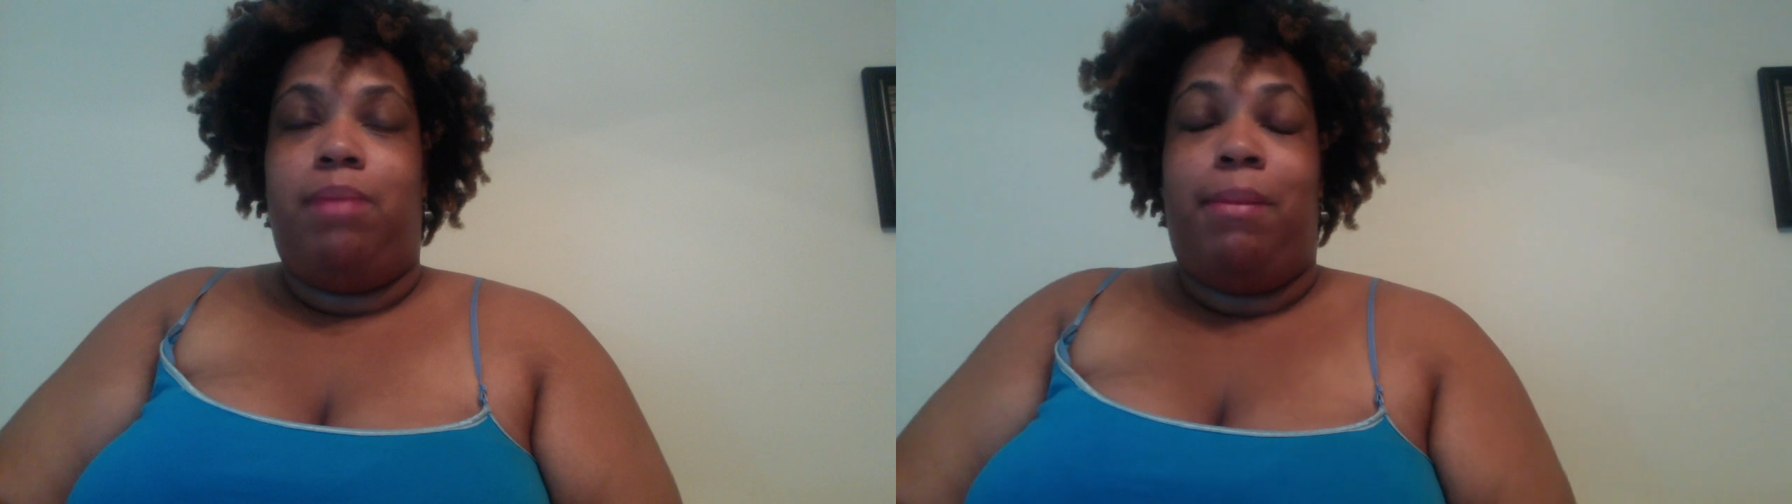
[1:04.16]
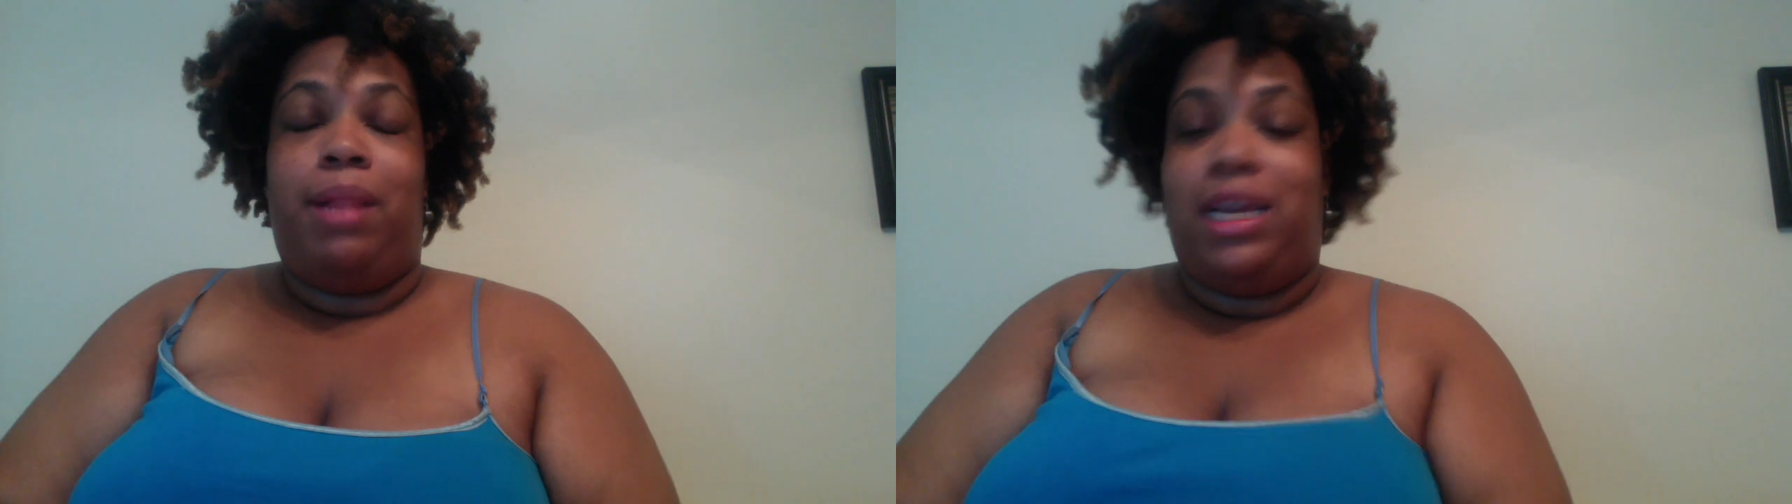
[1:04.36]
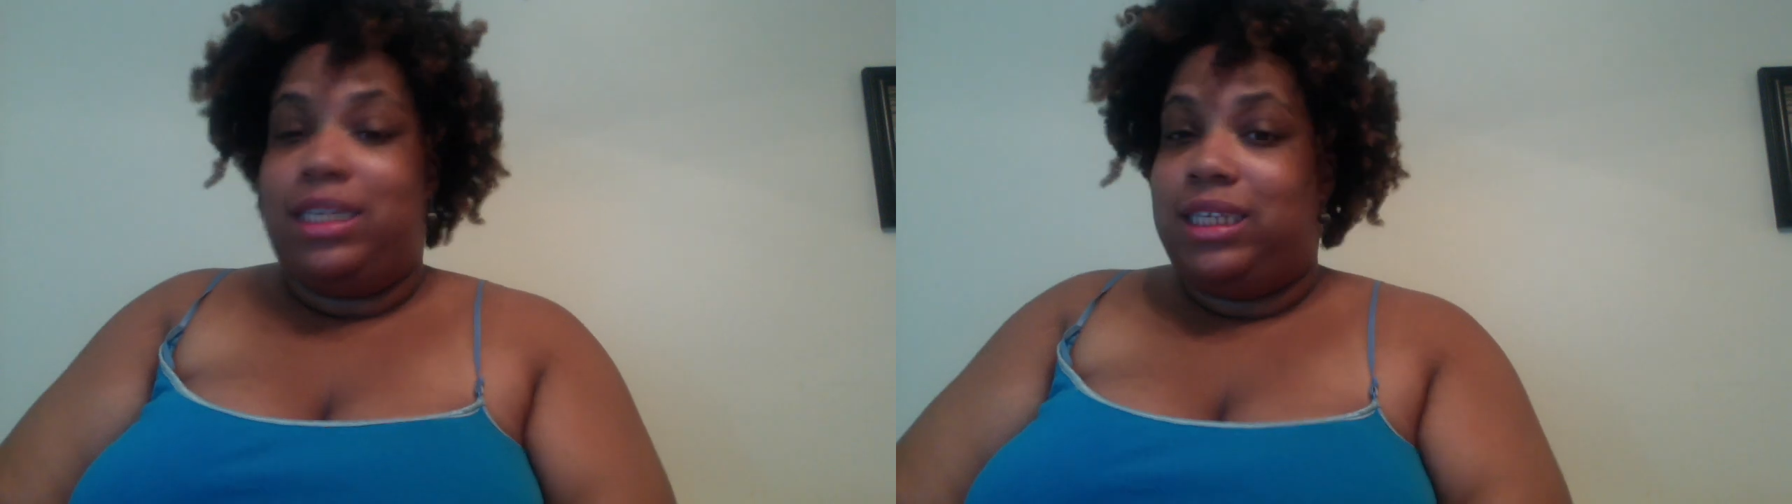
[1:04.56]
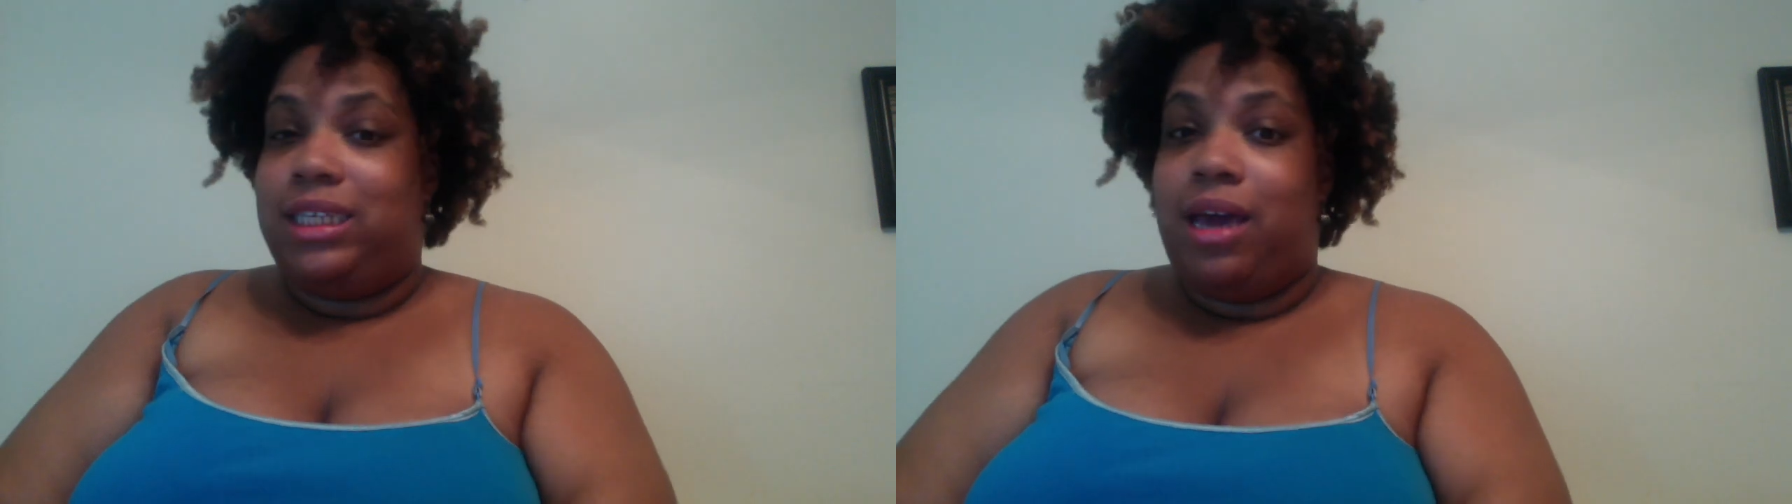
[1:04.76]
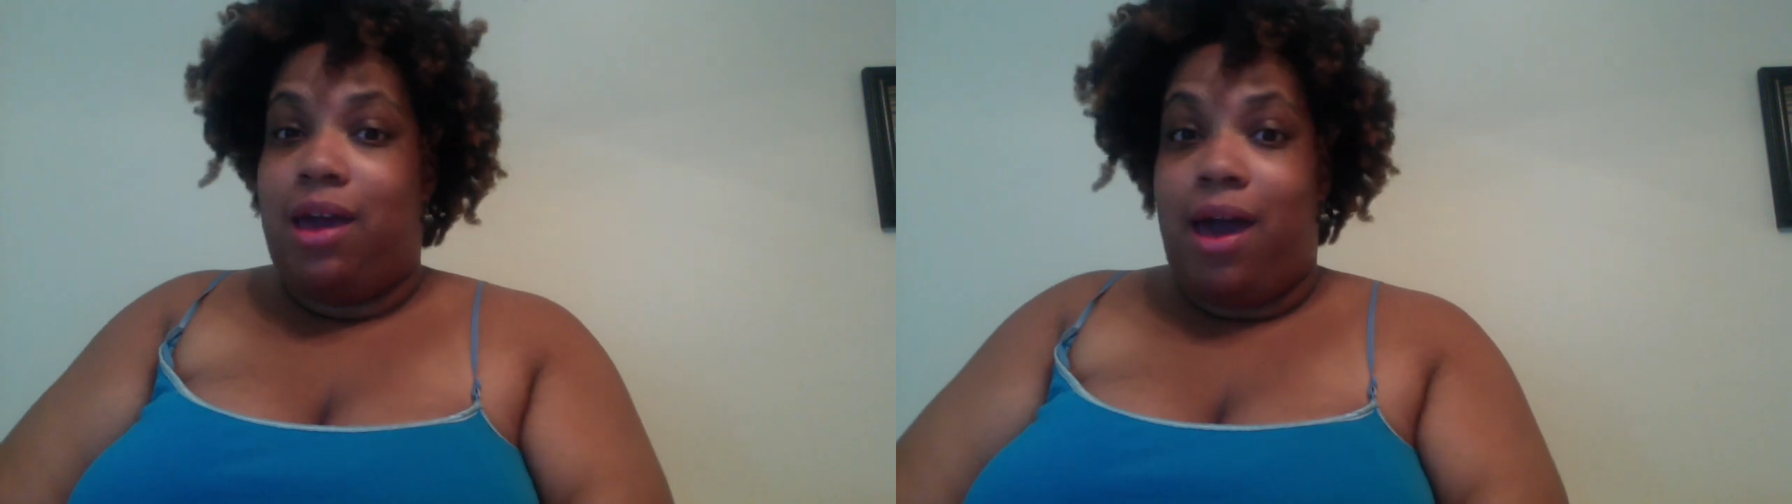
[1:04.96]
I'm glad to
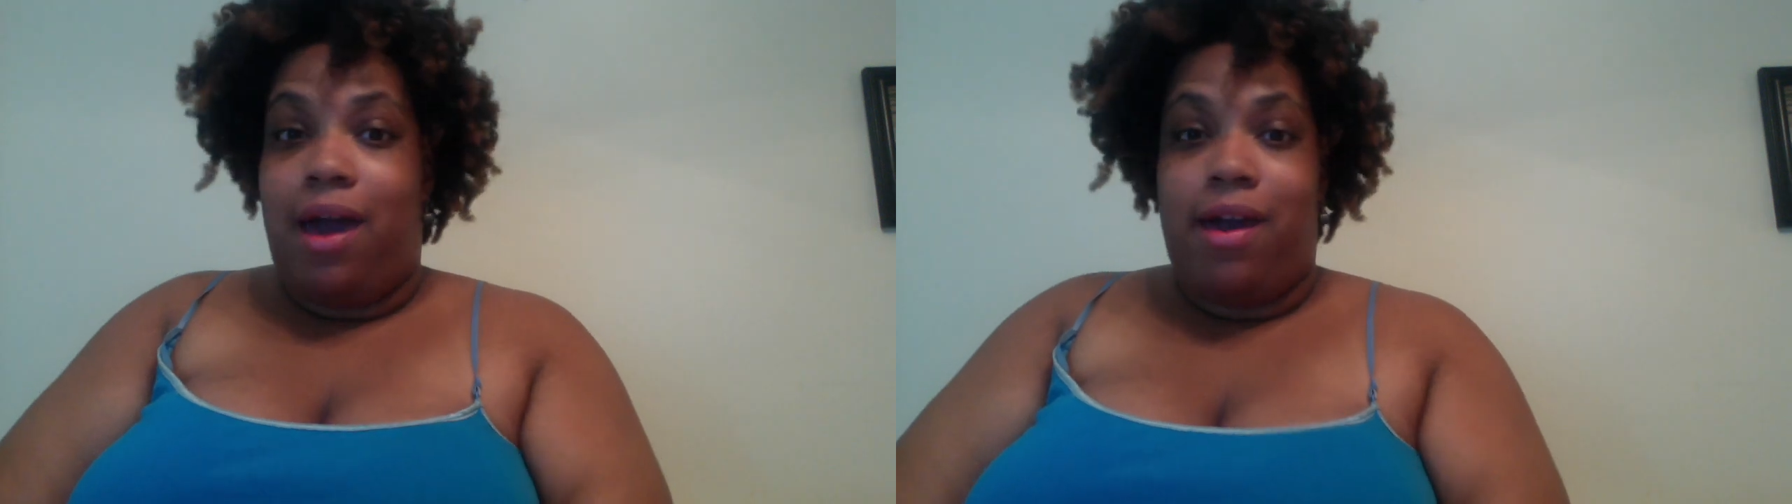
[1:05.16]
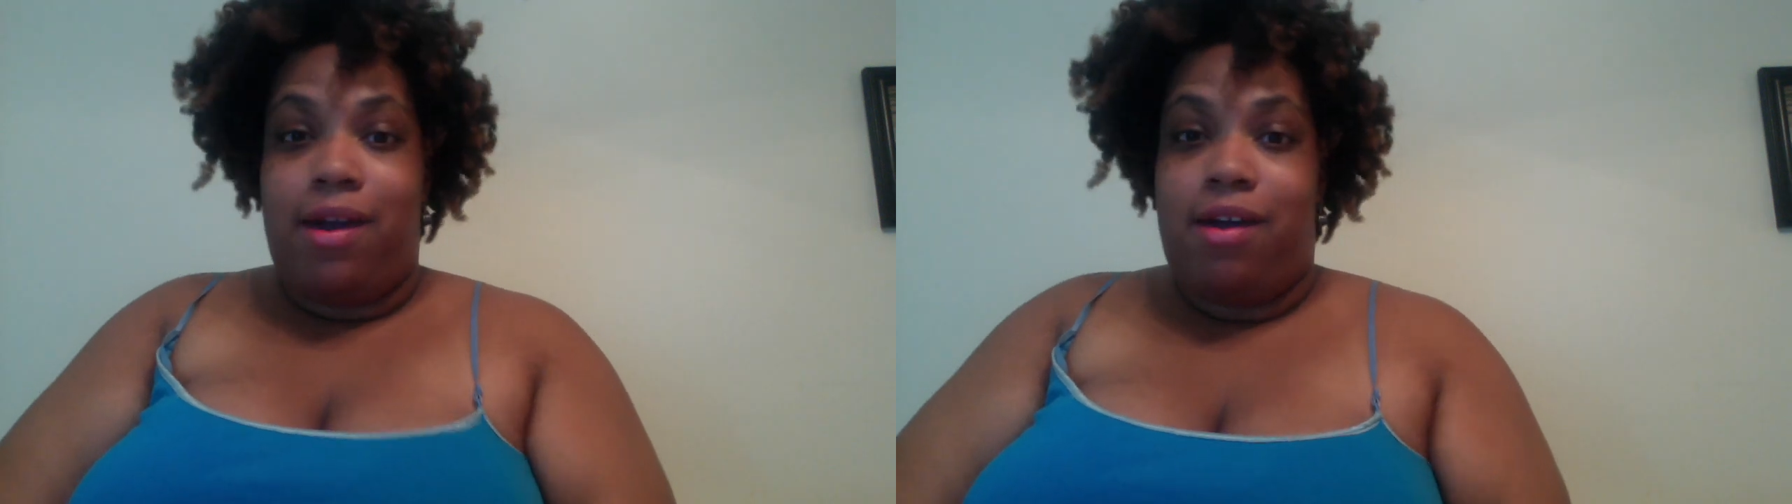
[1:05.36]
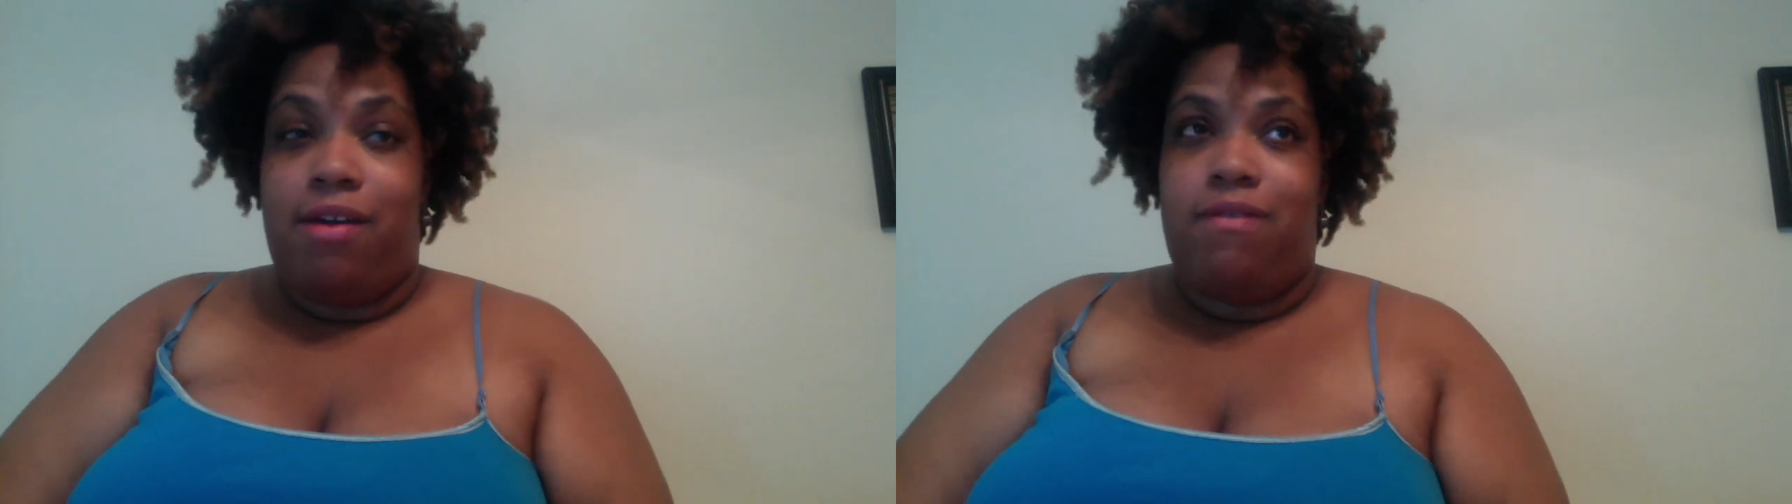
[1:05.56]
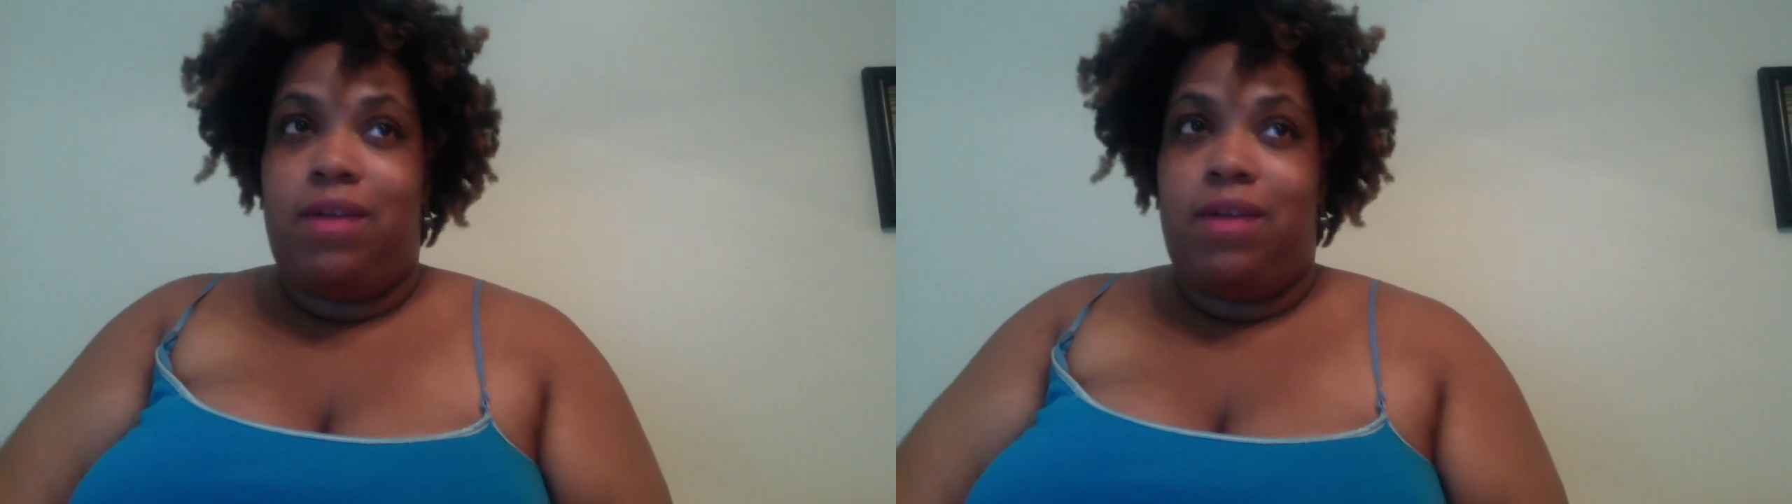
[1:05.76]
say I have,